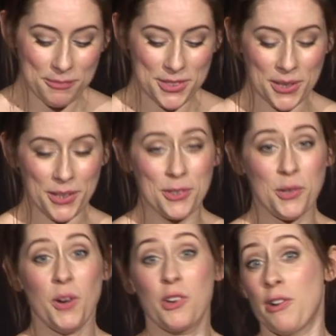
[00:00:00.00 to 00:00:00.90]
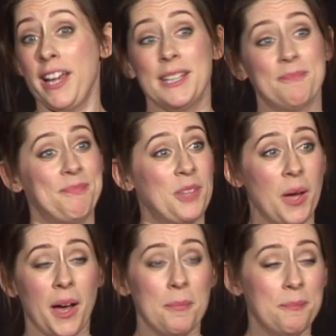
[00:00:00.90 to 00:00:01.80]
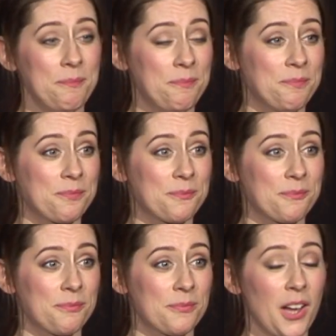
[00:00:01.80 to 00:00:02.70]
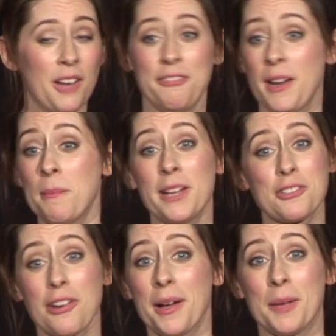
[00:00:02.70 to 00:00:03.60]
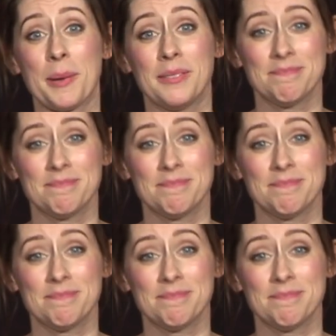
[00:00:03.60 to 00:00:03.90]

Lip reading: So I thought, great, I found my tribe.